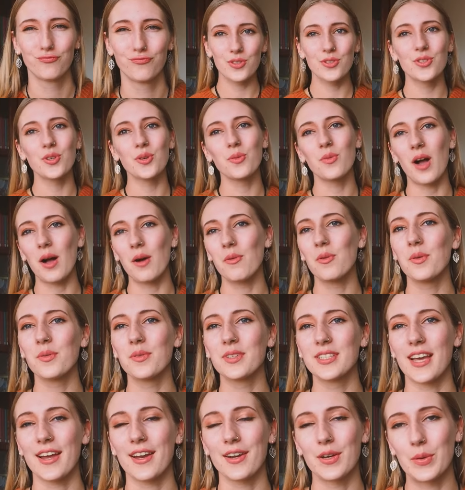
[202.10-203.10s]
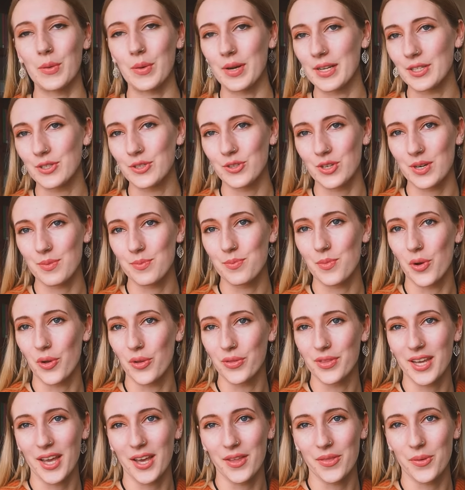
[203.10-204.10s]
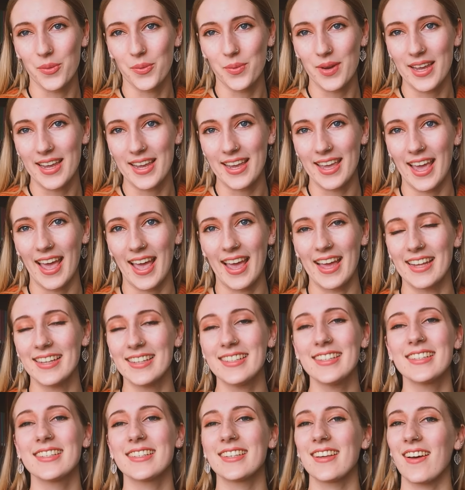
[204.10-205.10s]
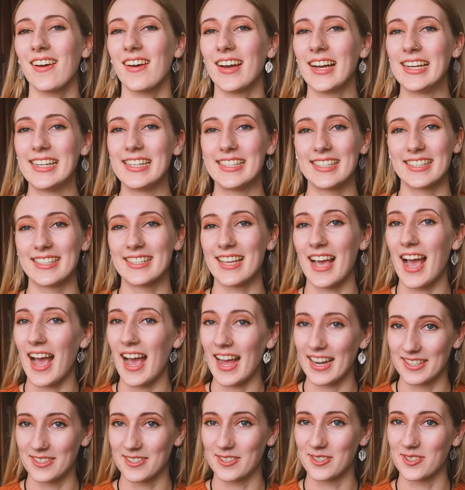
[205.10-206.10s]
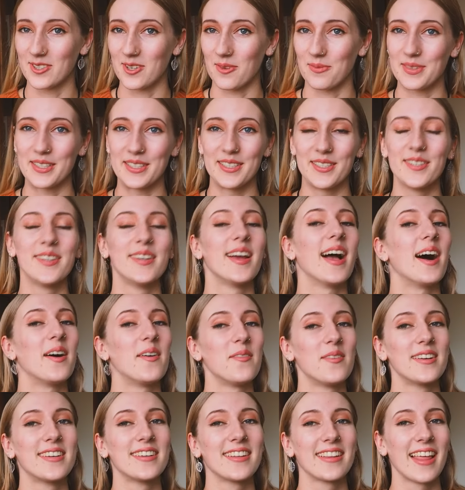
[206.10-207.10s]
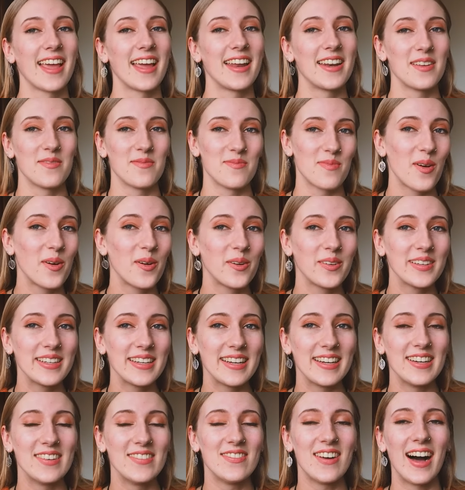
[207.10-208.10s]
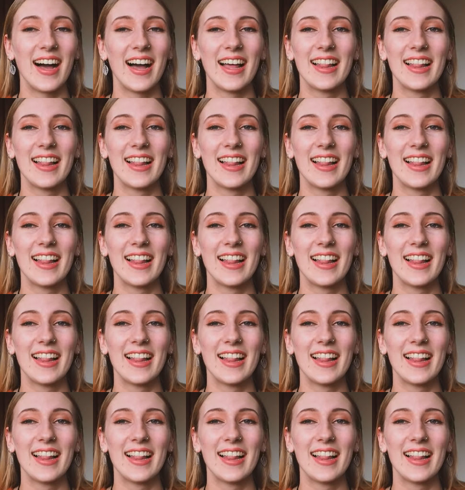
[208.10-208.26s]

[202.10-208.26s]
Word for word: So while we were down at Queen Street Mall the other weekend, I just had to stop into our Wonderland Emporium.